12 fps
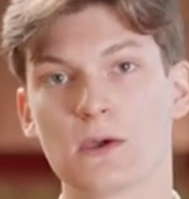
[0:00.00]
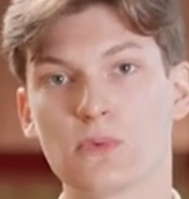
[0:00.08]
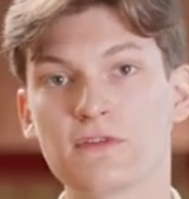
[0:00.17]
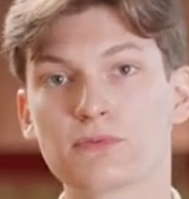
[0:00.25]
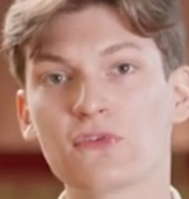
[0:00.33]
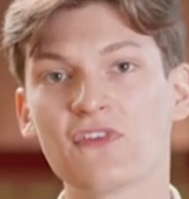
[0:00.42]

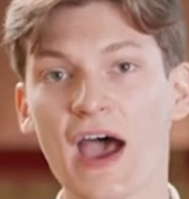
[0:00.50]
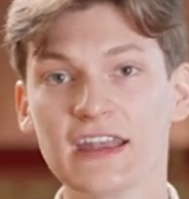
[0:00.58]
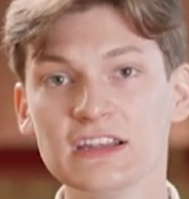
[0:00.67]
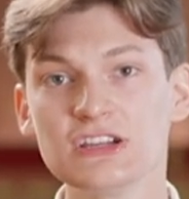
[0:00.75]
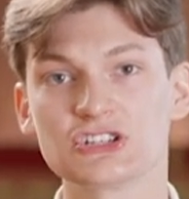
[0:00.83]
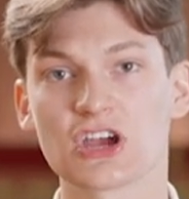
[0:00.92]
We
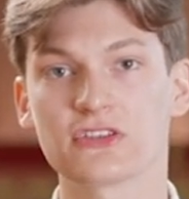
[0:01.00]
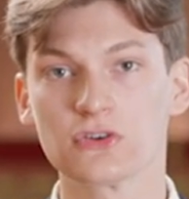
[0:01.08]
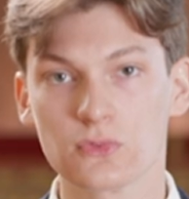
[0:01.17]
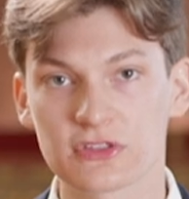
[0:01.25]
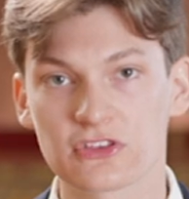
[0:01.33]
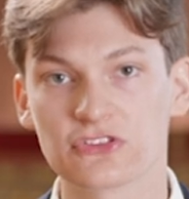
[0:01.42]
provided each
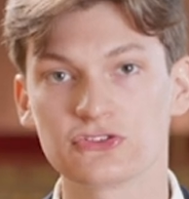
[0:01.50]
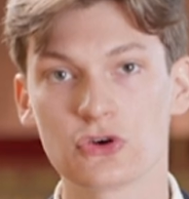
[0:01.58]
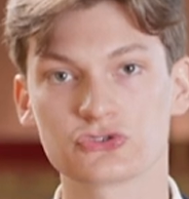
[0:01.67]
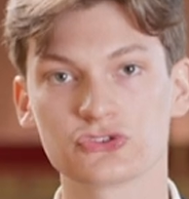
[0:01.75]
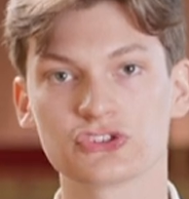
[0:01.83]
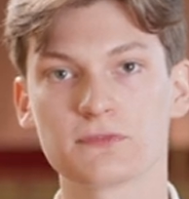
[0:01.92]
other with the
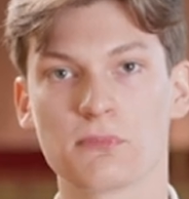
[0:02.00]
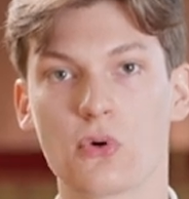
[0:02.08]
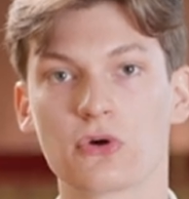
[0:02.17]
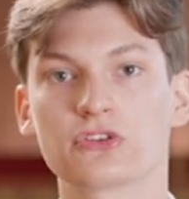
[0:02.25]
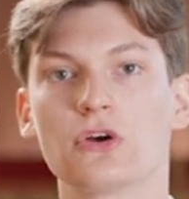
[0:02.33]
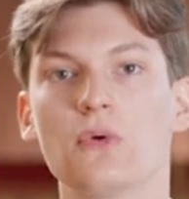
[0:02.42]
social
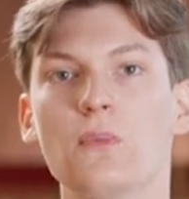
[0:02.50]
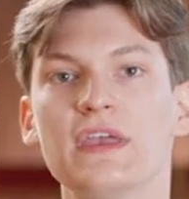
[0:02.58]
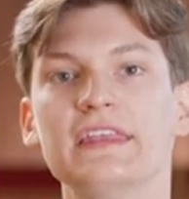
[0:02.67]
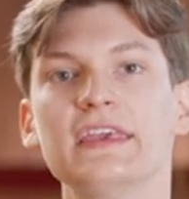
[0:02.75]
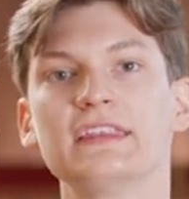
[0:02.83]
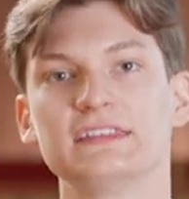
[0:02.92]
support
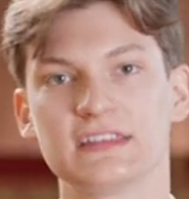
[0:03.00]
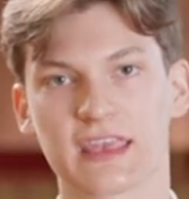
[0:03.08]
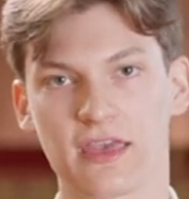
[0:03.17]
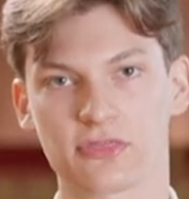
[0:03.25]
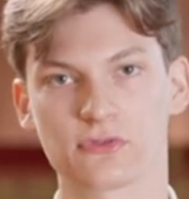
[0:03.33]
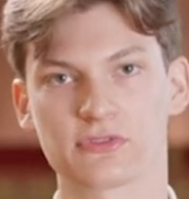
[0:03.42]
we needed to
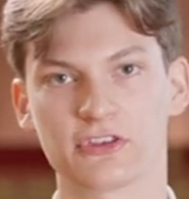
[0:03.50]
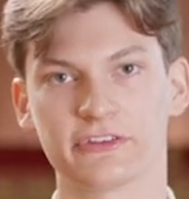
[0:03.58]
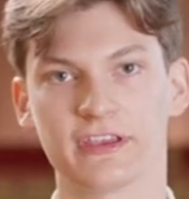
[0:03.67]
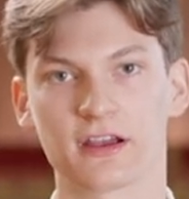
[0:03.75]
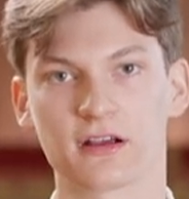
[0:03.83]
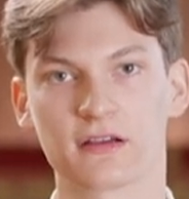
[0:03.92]
get through
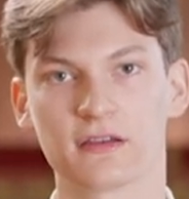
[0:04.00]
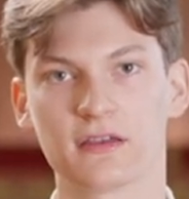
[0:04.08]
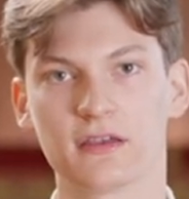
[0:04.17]
this year,